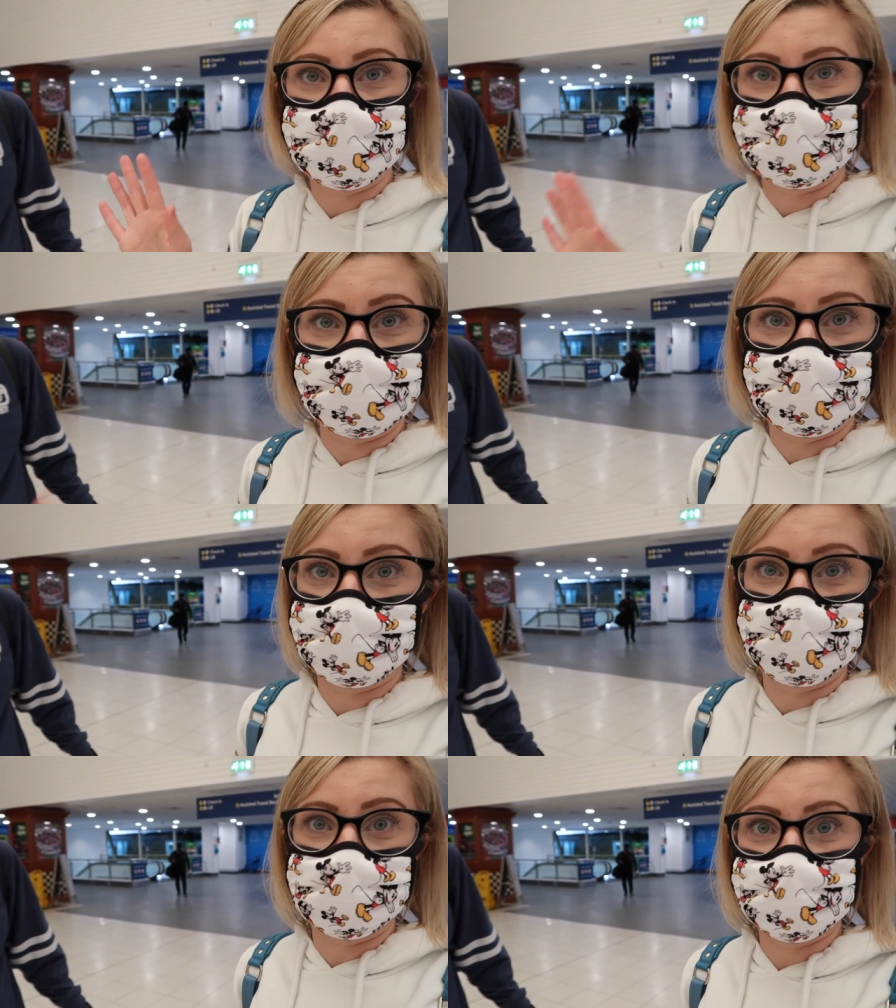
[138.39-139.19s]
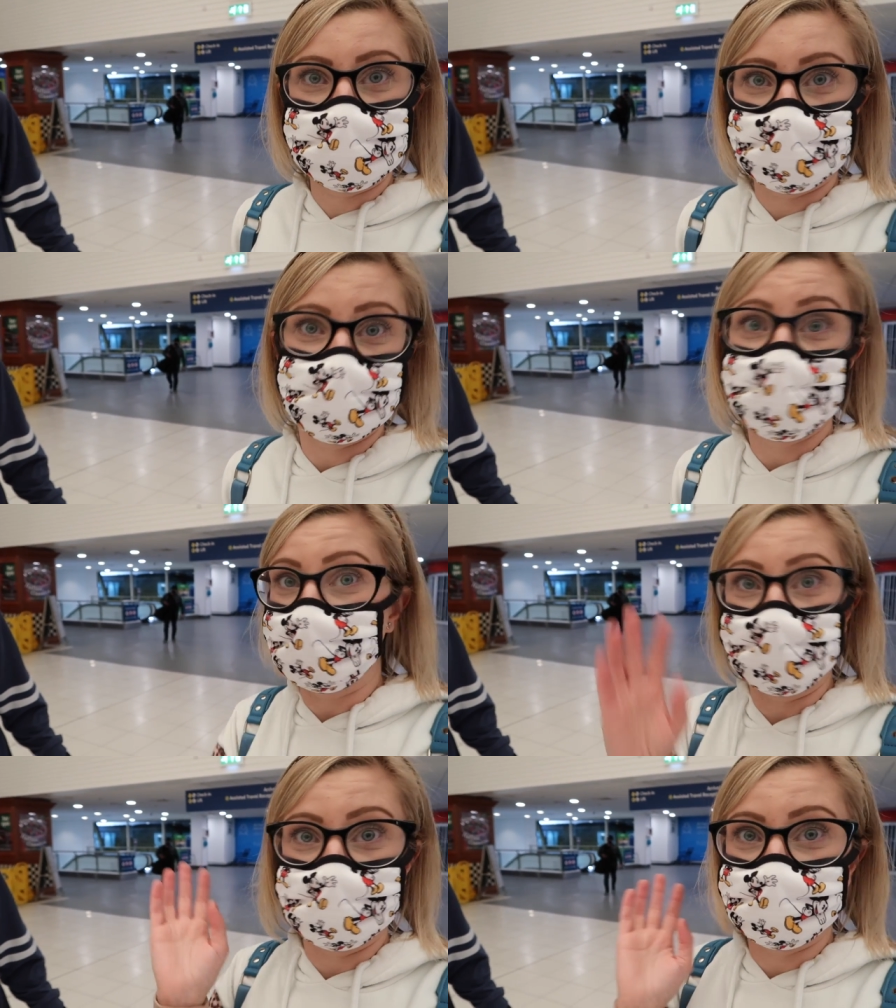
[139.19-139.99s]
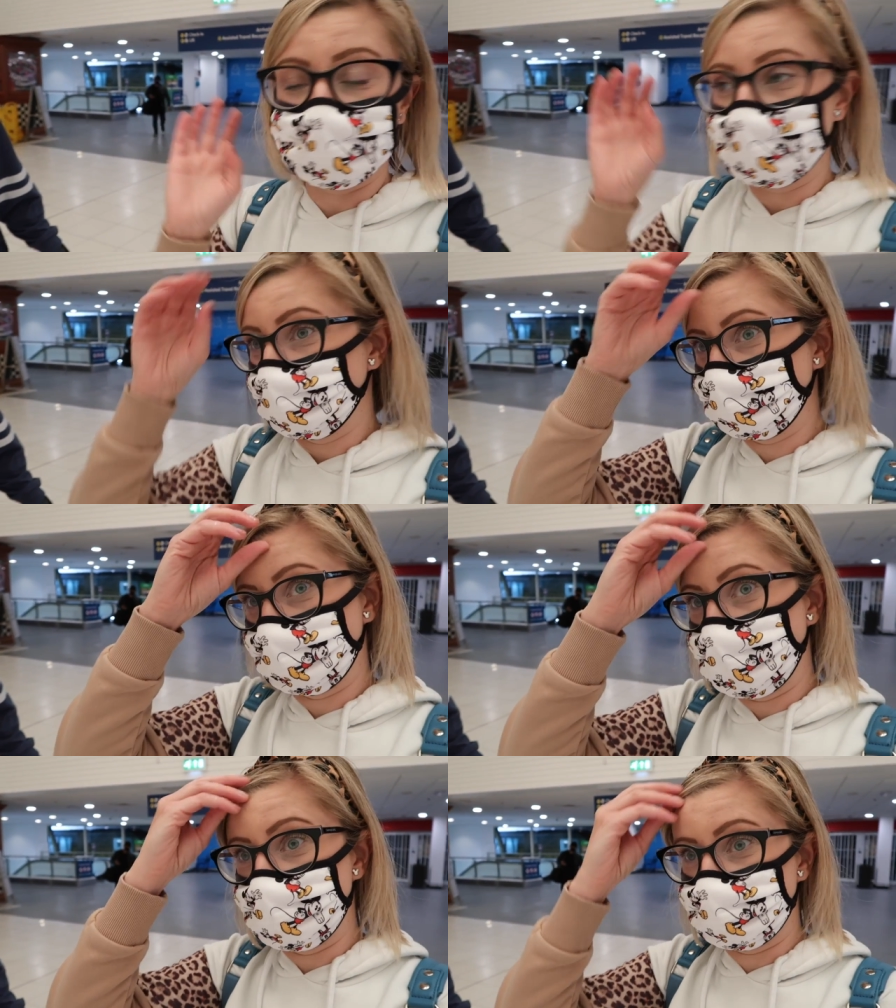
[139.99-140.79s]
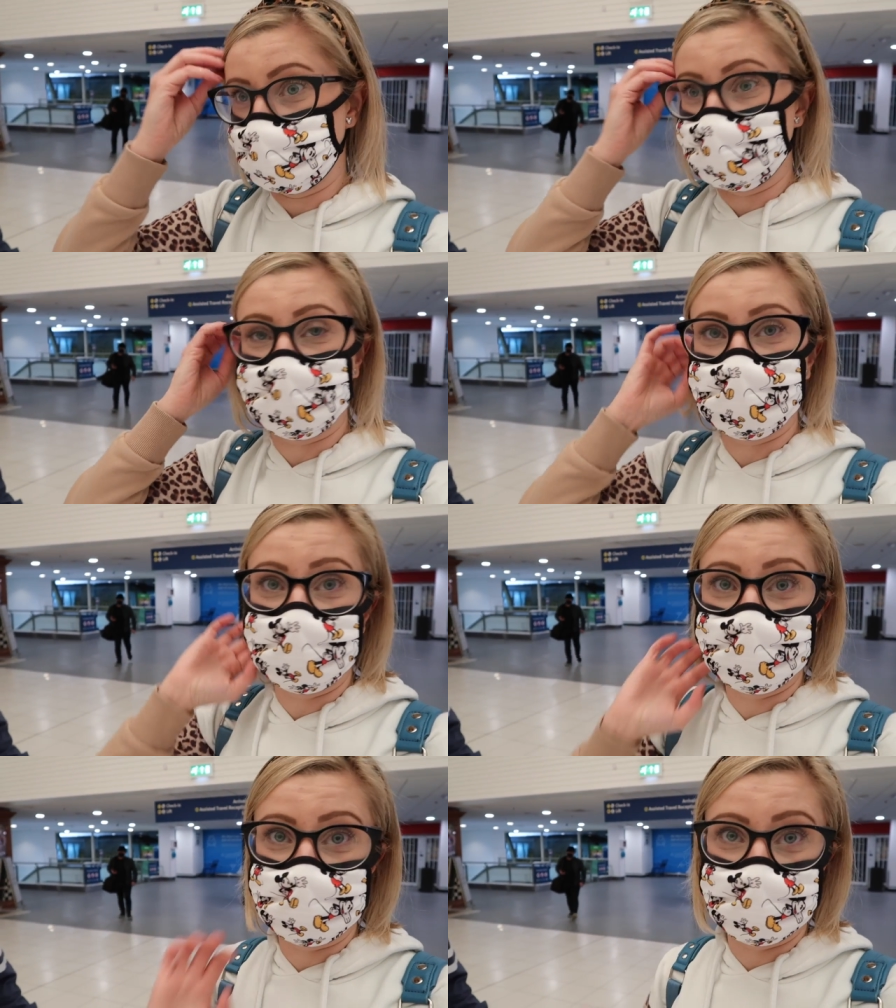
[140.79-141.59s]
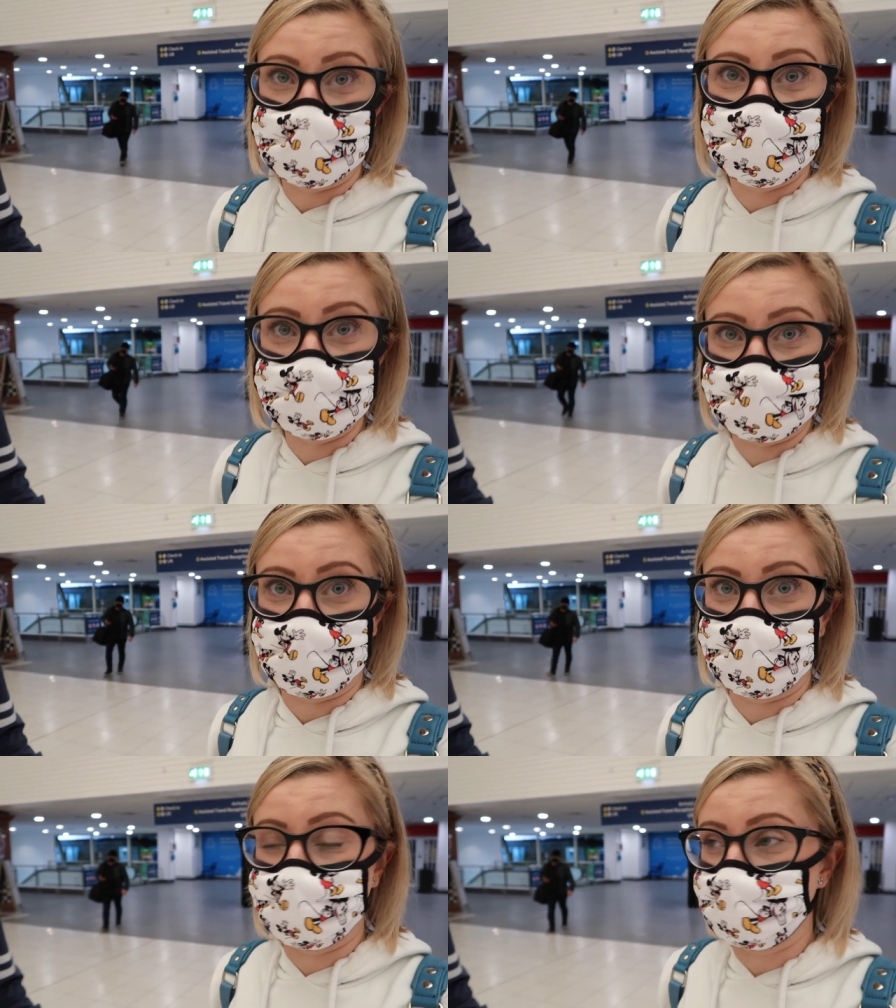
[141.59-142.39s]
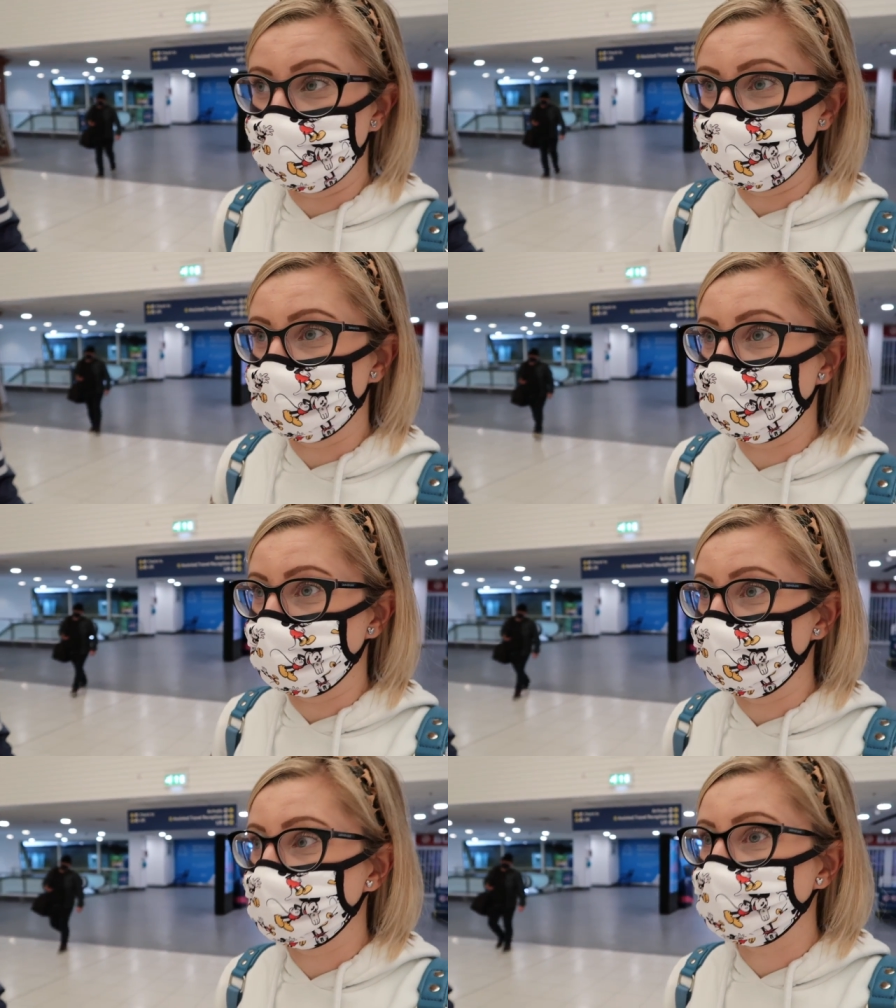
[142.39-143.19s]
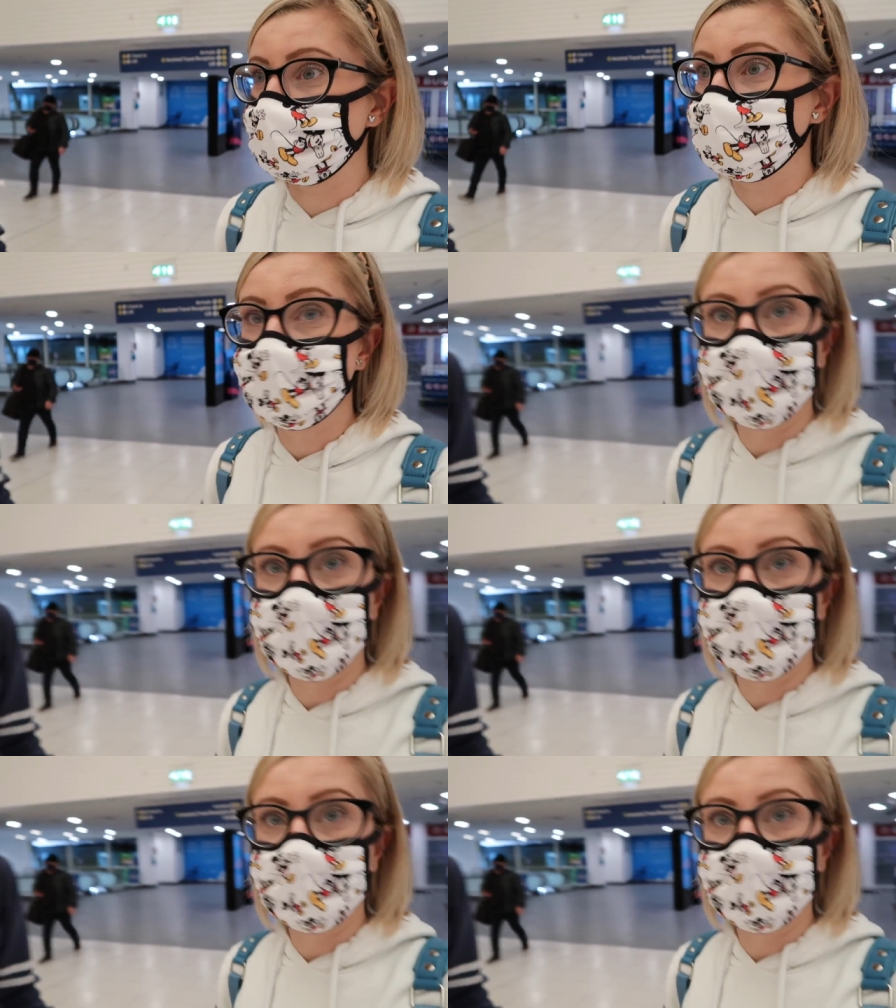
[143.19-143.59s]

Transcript: like one of the lowest in the world of cases like they're not even reporting any cases at the moment so